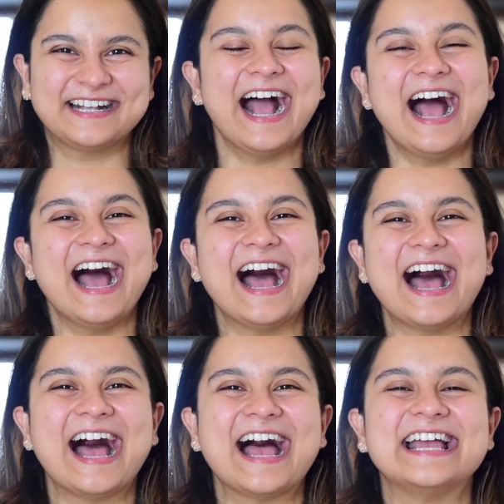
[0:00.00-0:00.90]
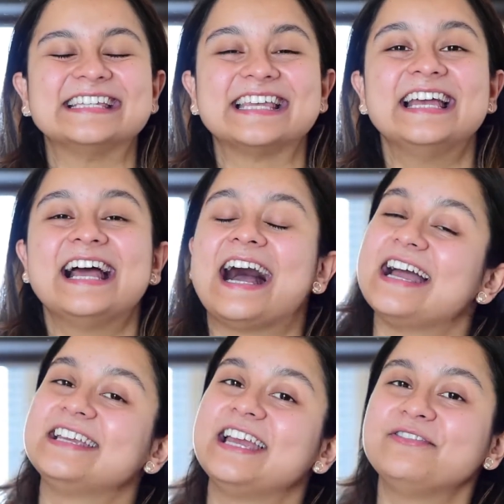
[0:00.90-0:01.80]
guys!
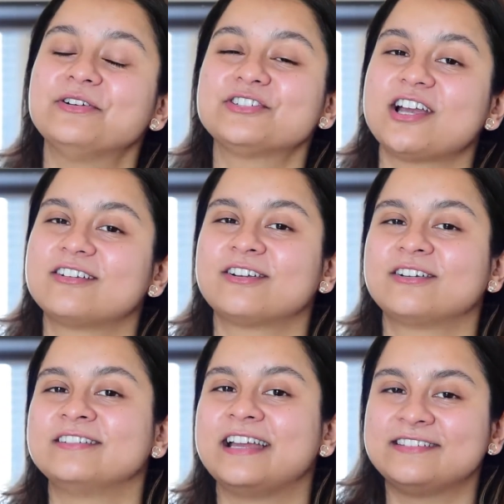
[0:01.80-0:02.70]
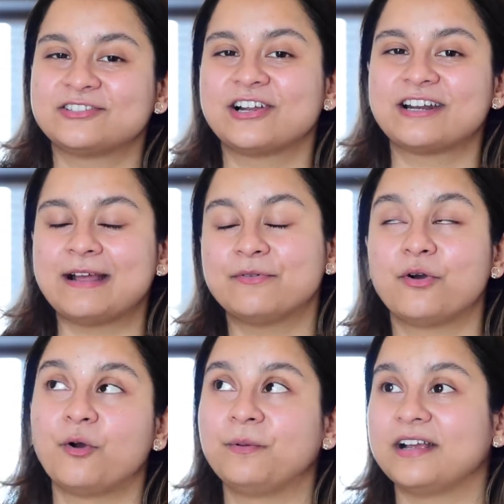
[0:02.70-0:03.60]
I gave you a shout out on Instagram. I
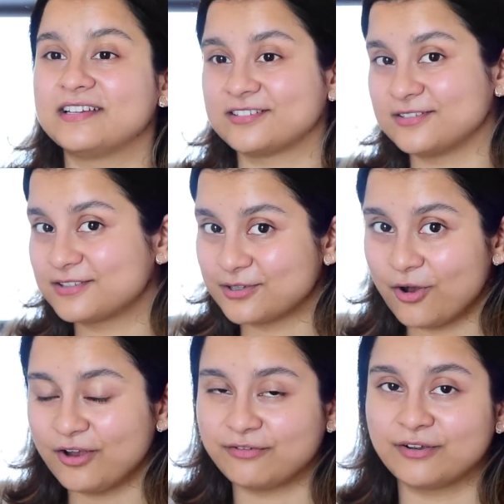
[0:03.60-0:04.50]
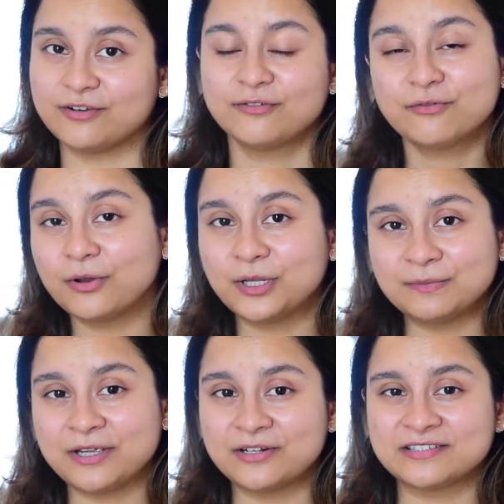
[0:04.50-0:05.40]
hope you guys all saw. If you're not following
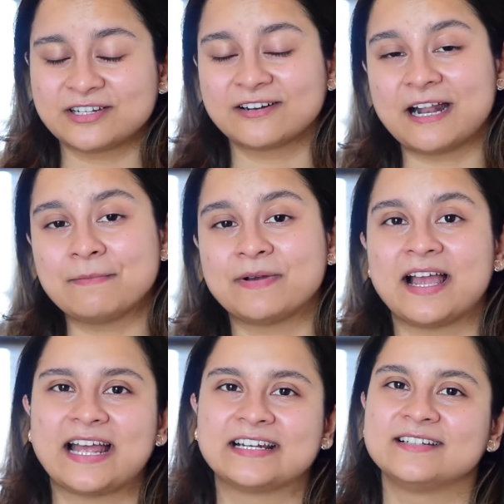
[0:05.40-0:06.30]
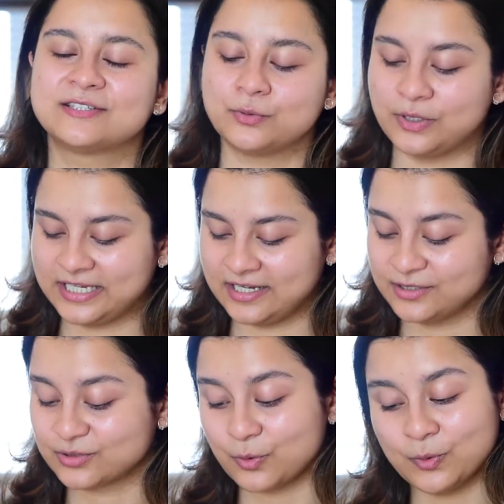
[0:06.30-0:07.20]
me on Instagram, my handle is
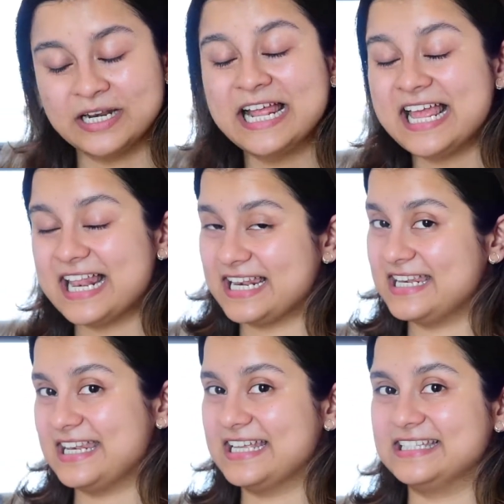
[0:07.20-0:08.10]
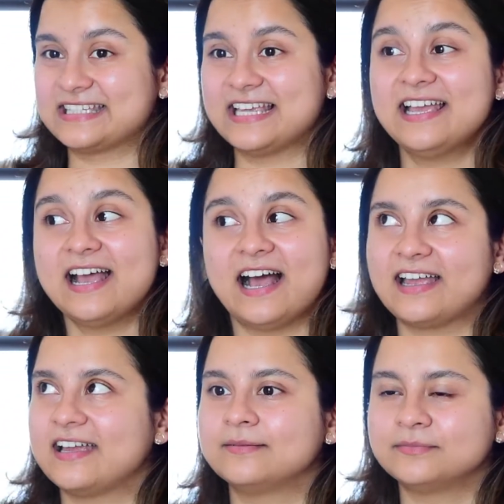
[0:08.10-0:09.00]
Quirky_Lens.
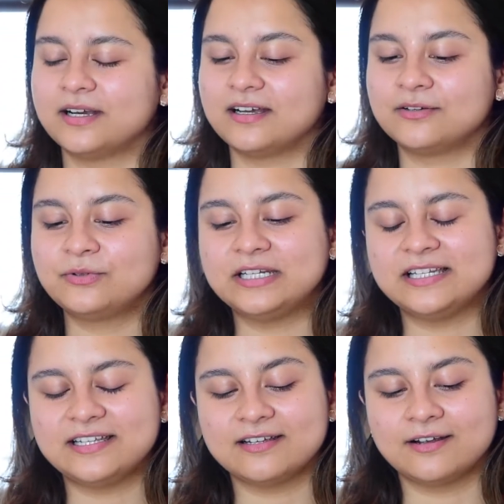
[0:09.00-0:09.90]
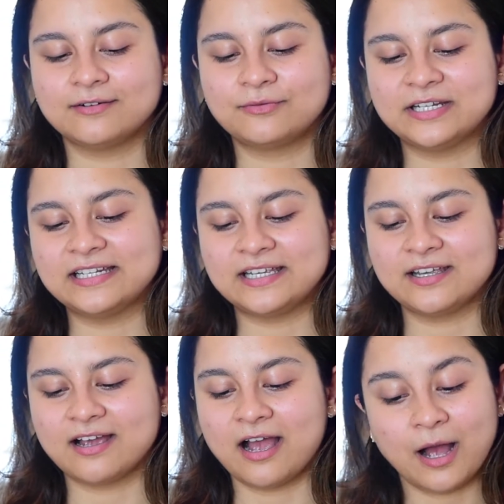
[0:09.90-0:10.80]
I am
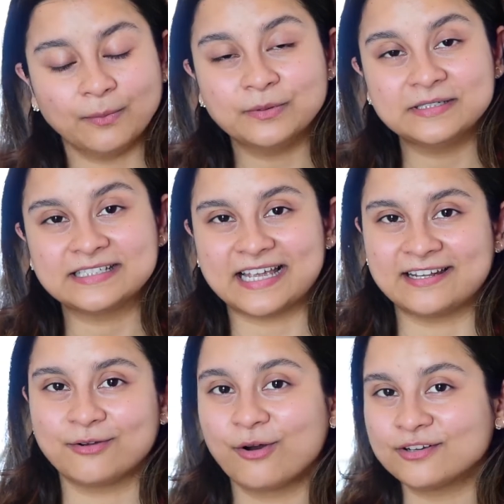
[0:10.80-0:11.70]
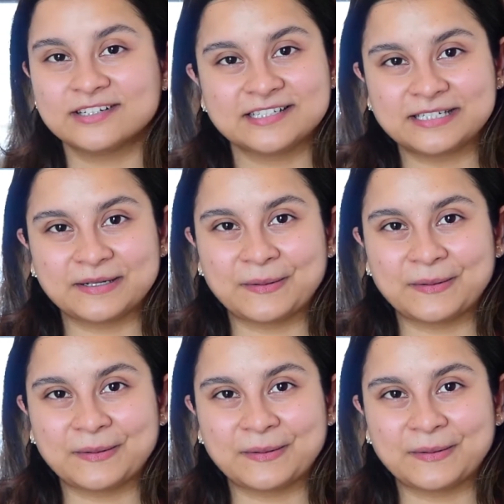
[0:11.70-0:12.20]
really humbled and honored